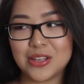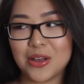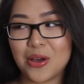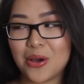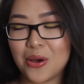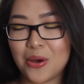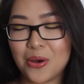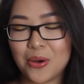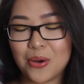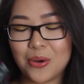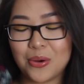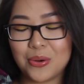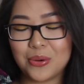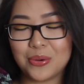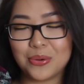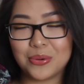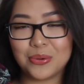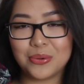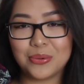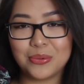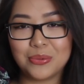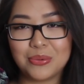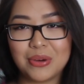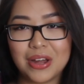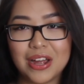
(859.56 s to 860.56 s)

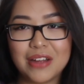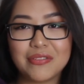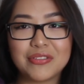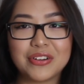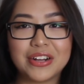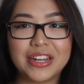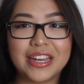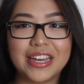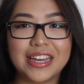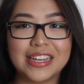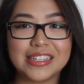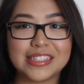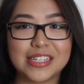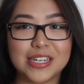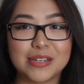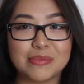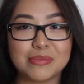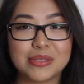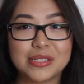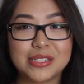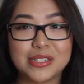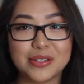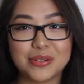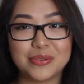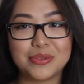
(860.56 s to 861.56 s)
So whatever it is,
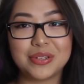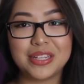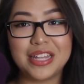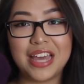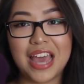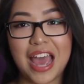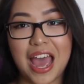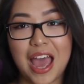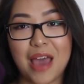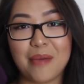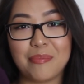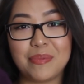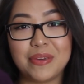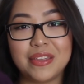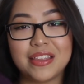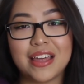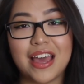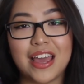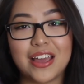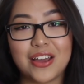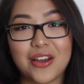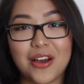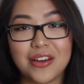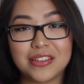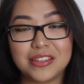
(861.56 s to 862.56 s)
I'm still really happy
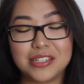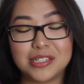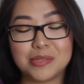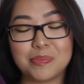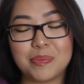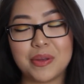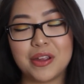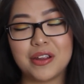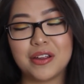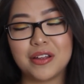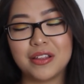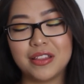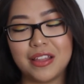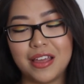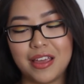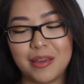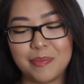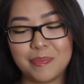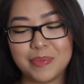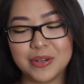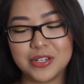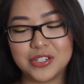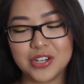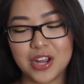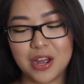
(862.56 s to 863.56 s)
that I got these
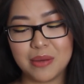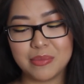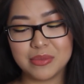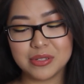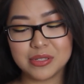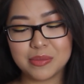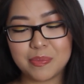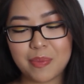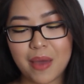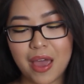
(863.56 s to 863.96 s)
pajamas